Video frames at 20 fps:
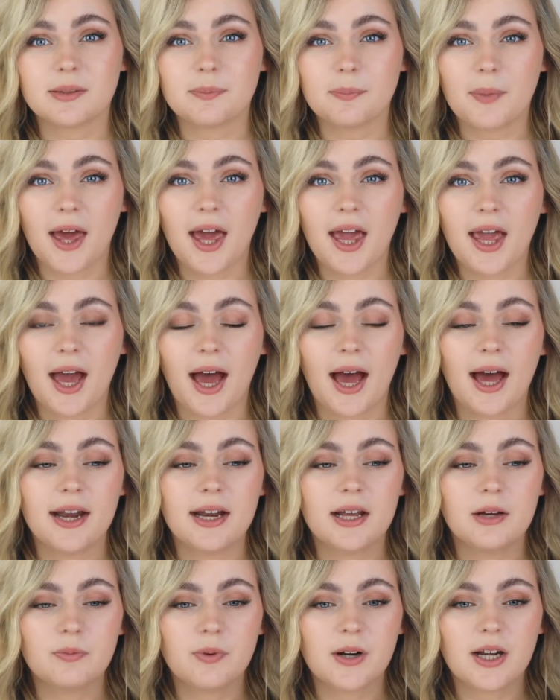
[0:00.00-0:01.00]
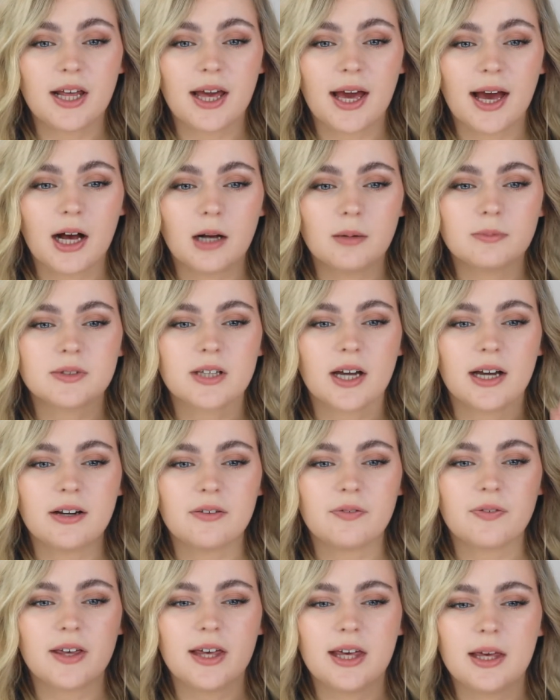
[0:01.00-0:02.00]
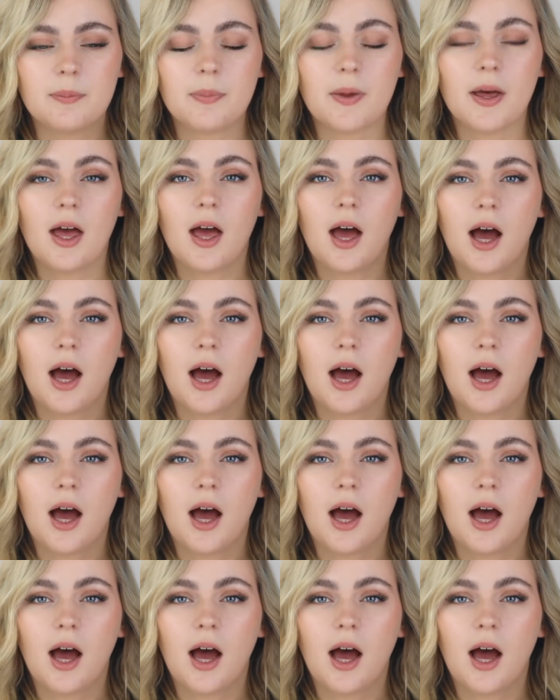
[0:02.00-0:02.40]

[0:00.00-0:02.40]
at bay, and it really helped kind of keep